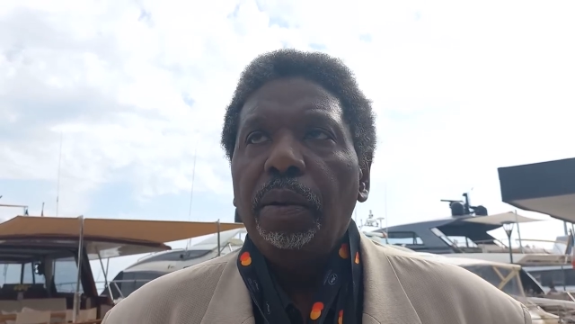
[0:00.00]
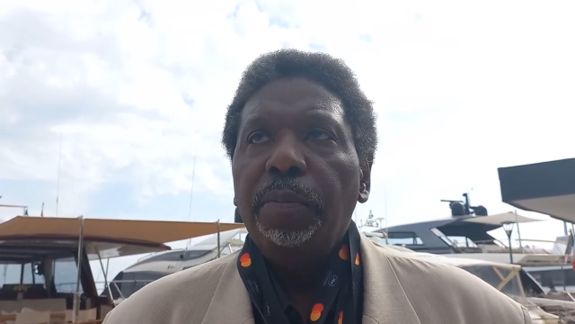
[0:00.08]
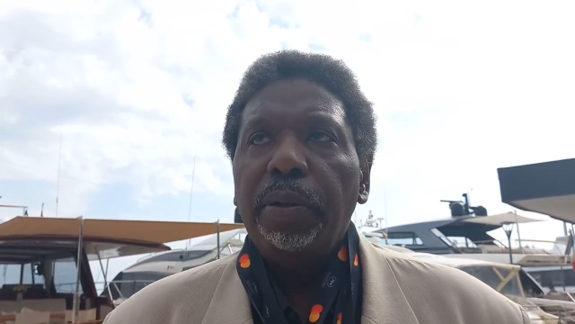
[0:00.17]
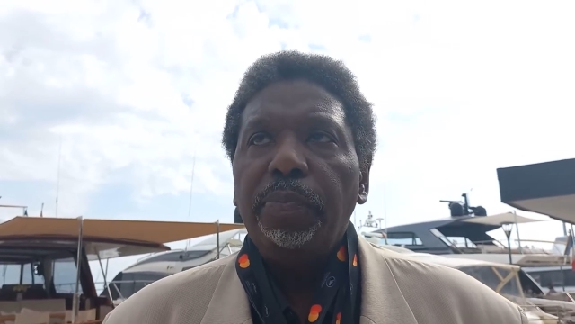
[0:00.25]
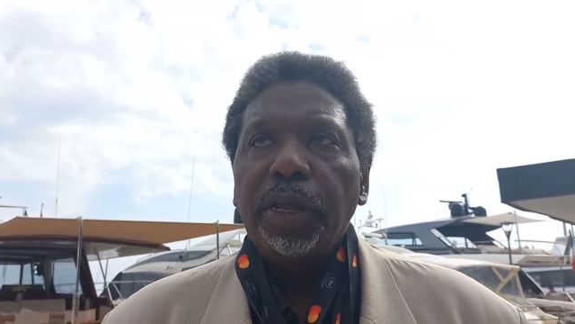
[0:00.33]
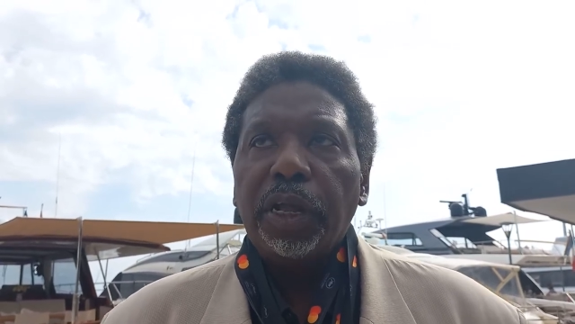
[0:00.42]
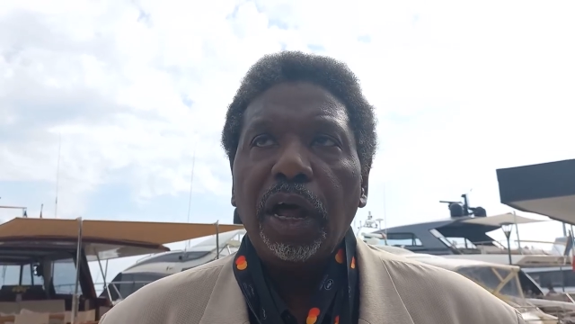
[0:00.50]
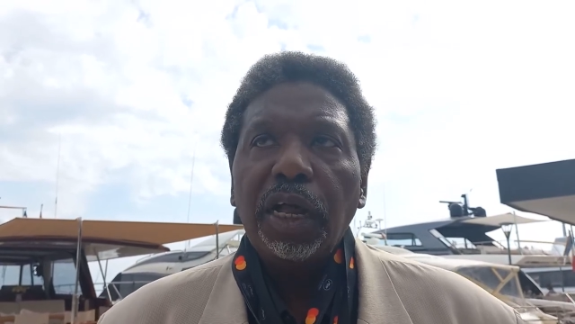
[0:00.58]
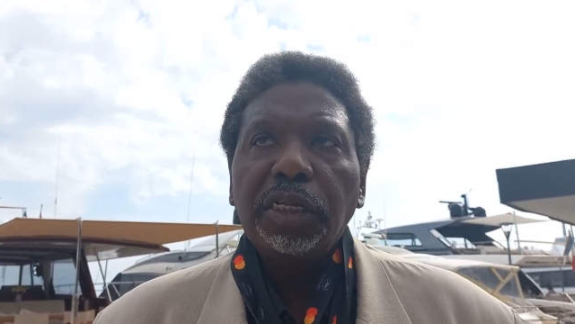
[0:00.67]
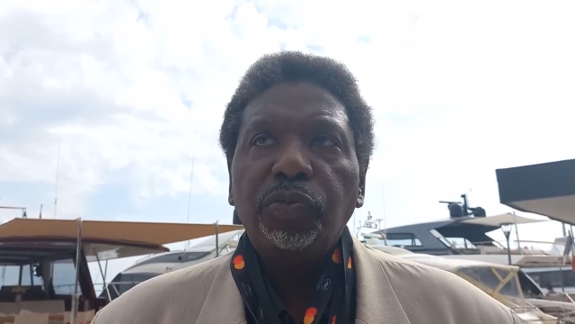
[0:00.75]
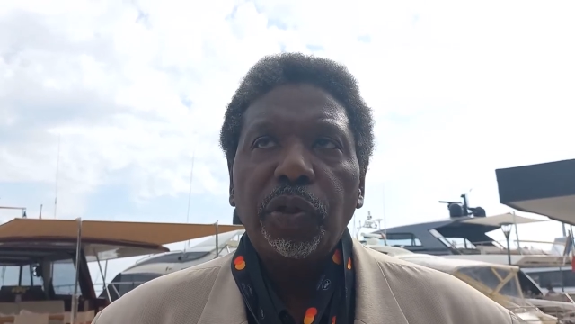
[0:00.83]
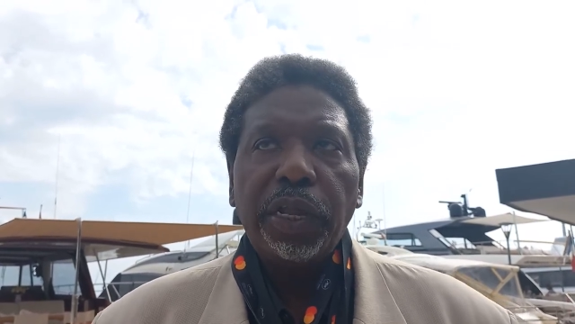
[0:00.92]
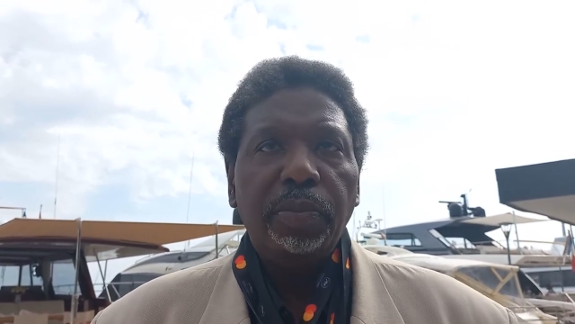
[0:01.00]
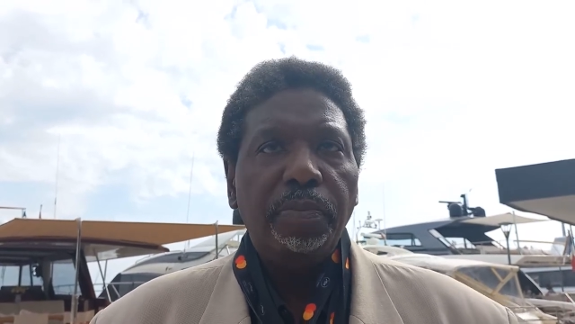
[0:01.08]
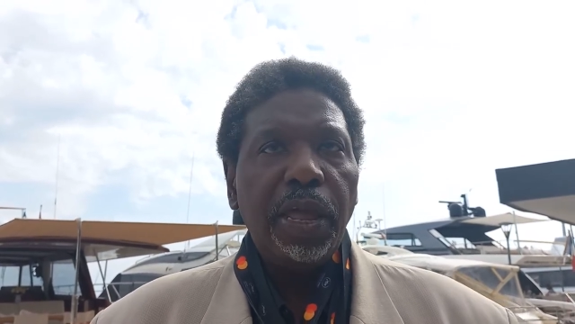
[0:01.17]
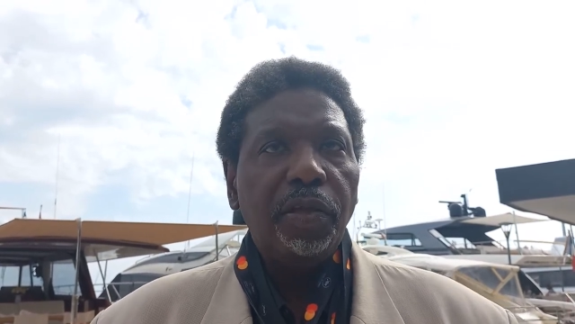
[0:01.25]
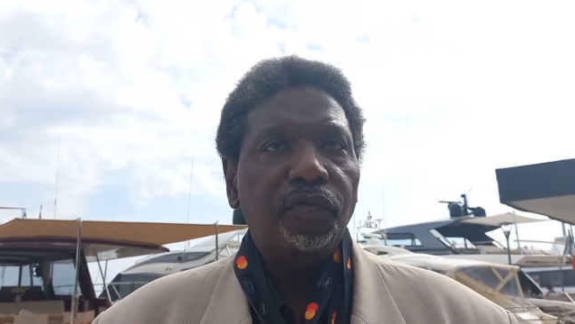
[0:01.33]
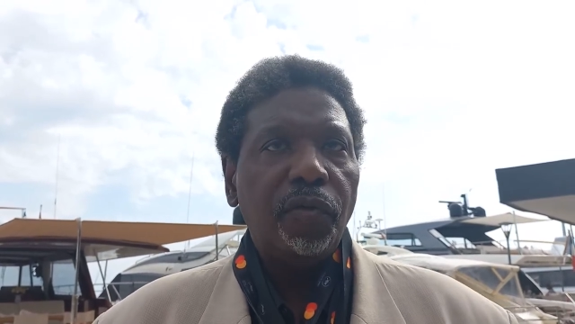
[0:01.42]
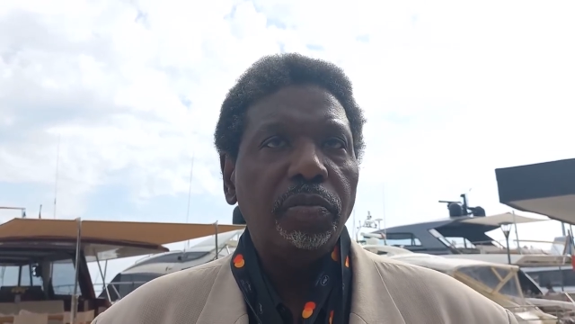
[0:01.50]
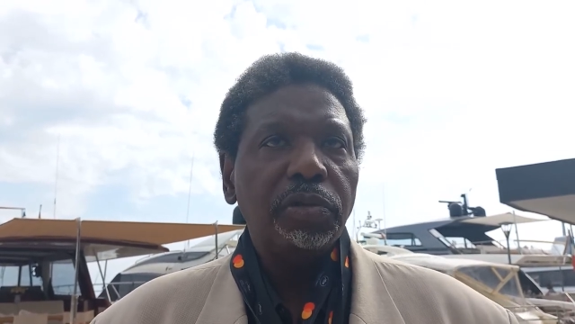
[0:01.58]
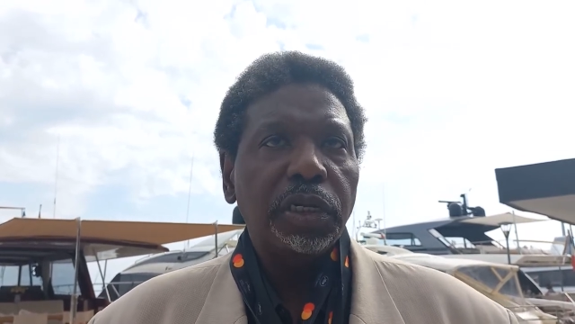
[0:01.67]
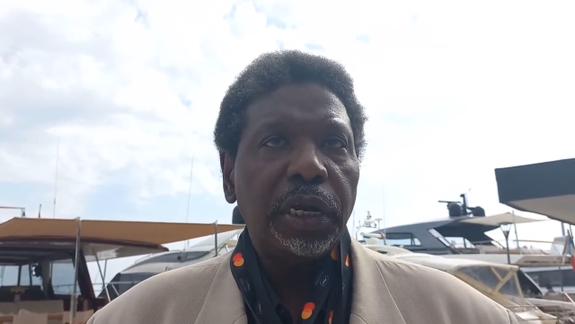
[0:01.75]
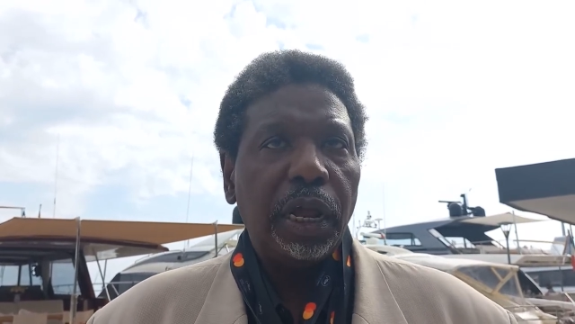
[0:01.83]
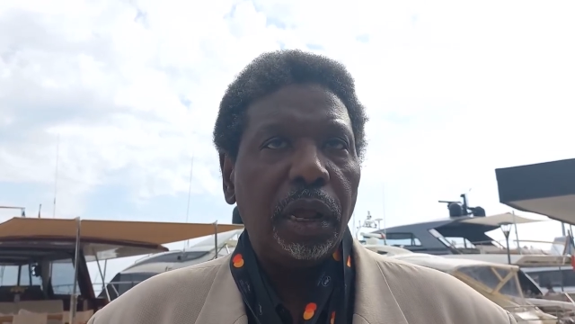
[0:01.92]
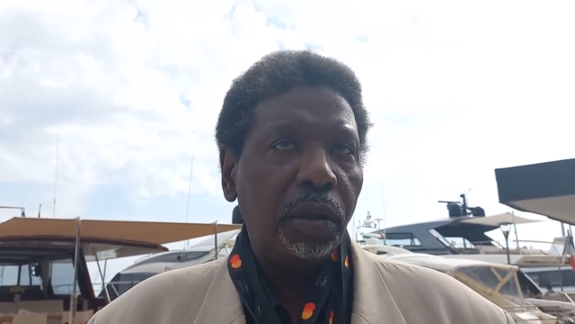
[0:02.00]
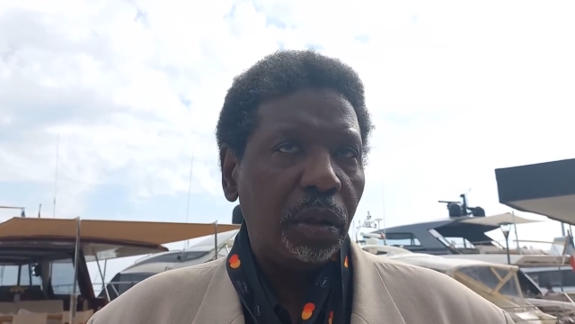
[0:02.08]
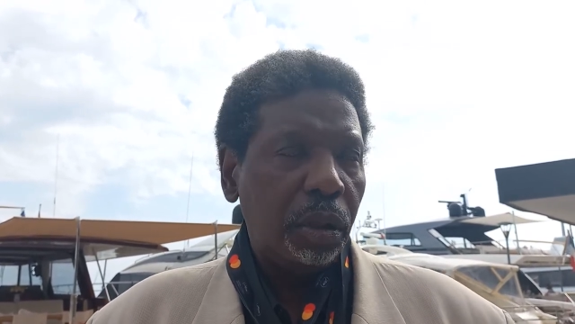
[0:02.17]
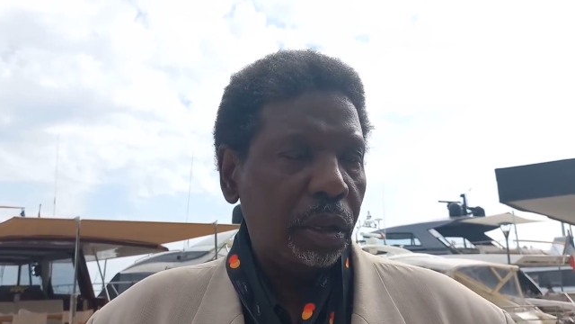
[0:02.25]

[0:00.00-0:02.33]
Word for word: But because we can make films now,